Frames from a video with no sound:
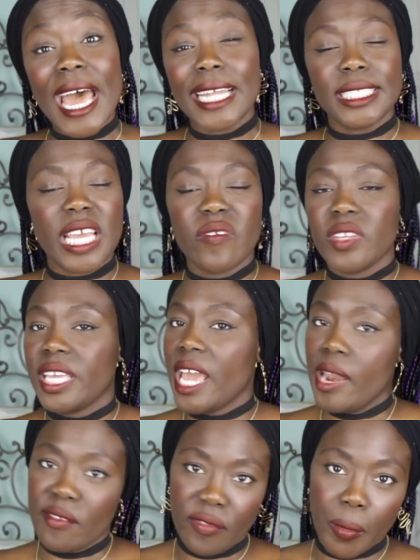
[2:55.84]
at, David
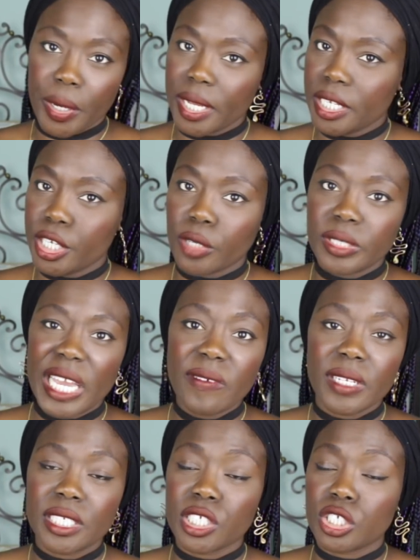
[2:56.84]
can't afford it. You know,
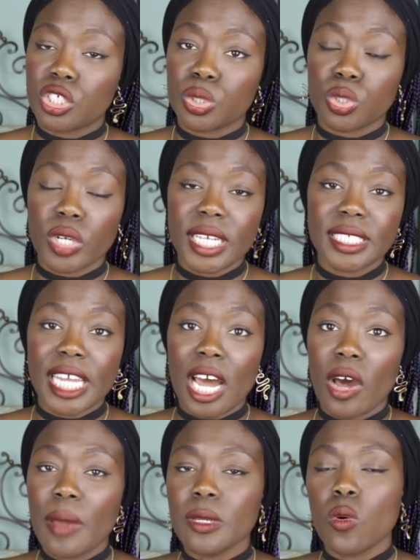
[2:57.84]
David is just stressed
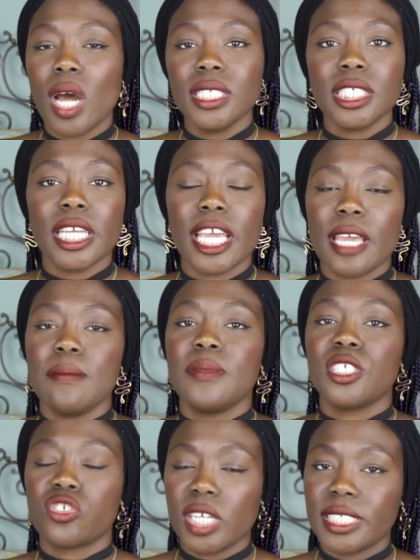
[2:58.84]
out. I mean, watching him
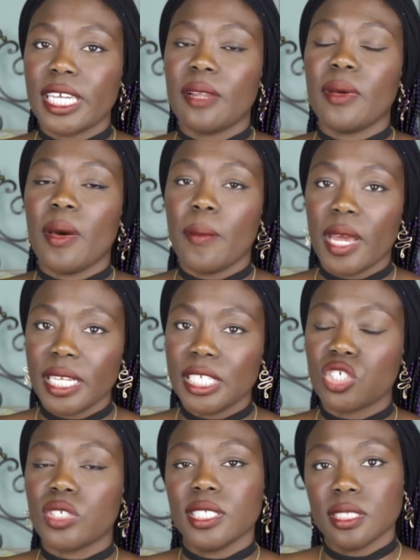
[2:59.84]
be stressed out about money
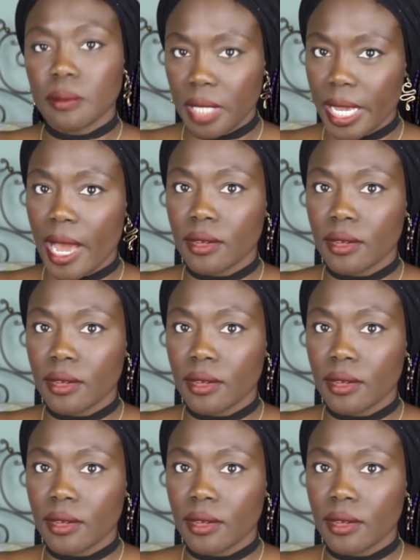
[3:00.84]
is stressing me